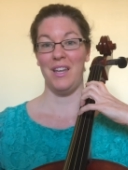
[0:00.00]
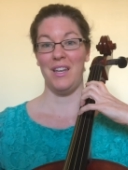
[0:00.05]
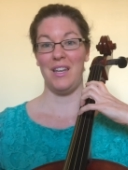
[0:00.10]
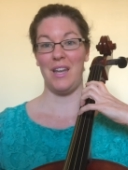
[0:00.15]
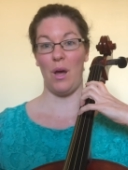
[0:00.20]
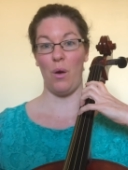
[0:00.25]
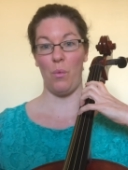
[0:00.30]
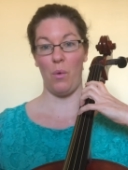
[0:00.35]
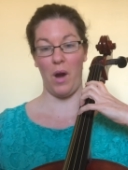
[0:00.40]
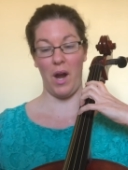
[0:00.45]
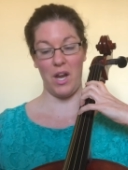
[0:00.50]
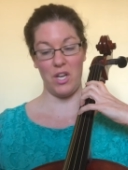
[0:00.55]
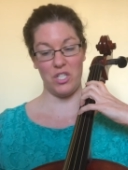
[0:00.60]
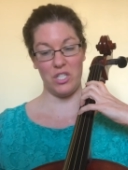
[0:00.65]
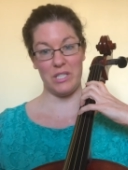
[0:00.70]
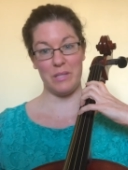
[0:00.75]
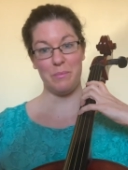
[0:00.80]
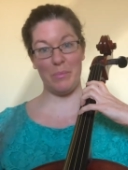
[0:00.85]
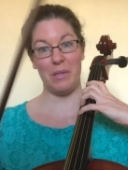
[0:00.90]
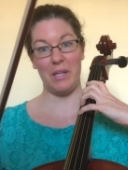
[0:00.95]
Now where I
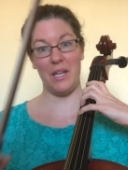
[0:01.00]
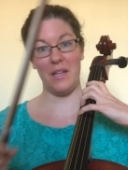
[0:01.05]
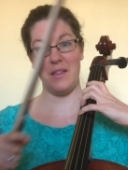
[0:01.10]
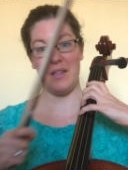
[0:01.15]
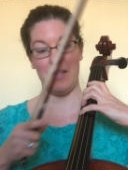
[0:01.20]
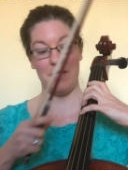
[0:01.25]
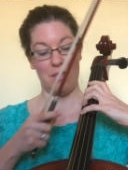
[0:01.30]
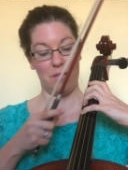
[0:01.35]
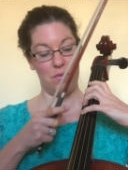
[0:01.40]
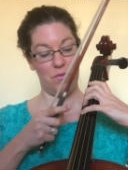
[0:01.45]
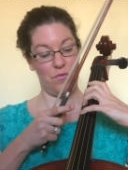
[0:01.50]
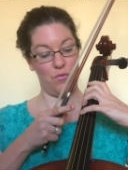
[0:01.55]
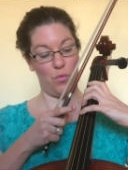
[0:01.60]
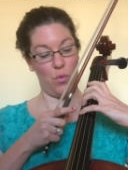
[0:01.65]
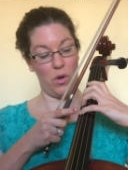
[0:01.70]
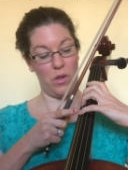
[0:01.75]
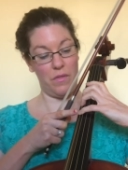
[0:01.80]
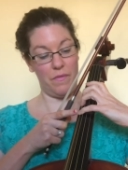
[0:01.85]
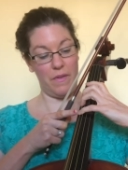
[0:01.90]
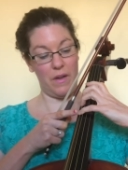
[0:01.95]
just played this
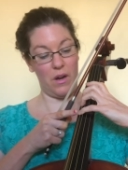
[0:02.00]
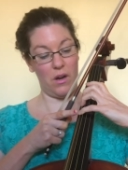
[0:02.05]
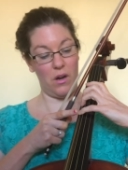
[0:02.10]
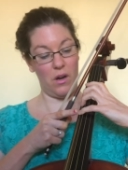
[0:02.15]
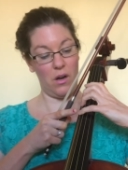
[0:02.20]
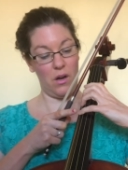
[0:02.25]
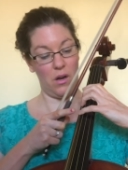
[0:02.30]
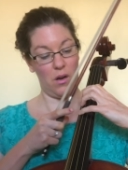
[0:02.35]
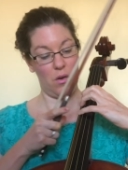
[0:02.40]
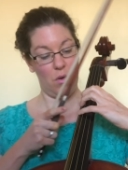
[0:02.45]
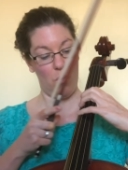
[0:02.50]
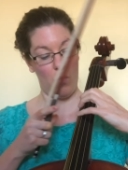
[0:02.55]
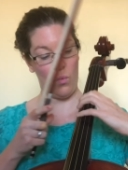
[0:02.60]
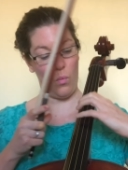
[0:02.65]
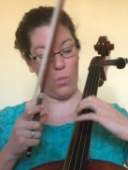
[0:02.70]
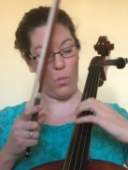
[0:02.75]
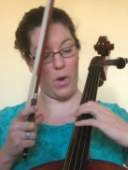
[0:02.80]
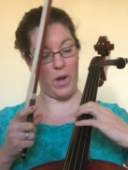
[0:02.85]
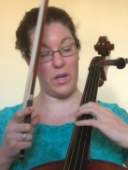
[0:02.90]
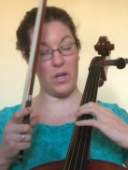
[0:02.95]
fourth finger,
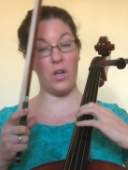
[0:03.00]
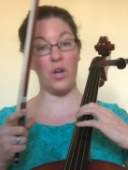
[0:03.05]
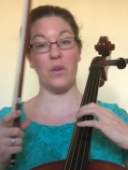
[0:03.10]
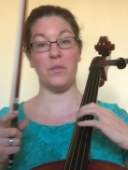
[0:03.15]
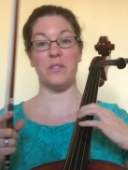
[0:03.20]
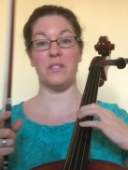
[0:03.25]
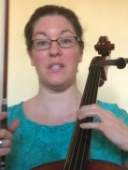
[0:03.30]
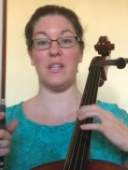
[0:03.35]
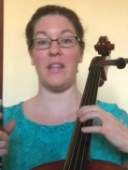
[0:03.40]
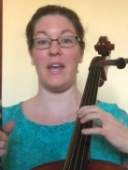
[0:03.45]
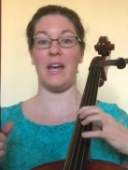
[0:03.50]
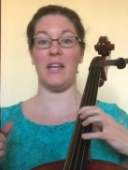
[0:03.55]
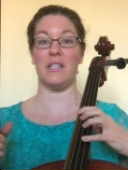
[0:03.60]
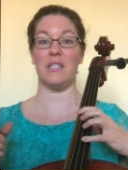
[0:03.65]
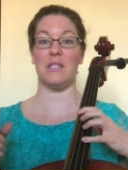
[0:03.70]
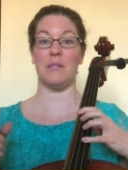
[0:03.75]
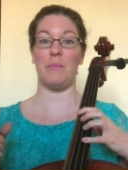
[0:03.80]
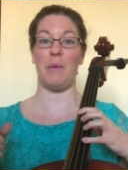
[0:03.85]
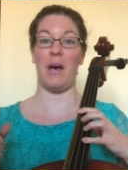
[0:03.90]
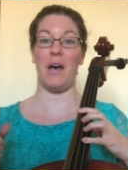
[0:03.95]
1 goes to that
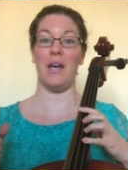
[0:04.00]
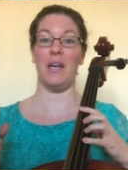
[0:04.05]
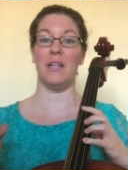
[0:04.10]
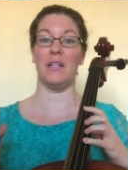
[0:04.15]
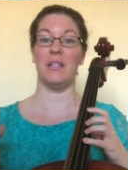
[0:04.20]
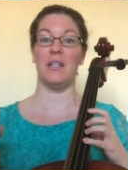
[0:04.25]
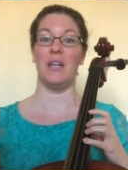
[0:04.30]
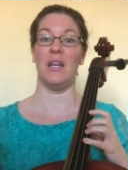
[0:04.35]
spot,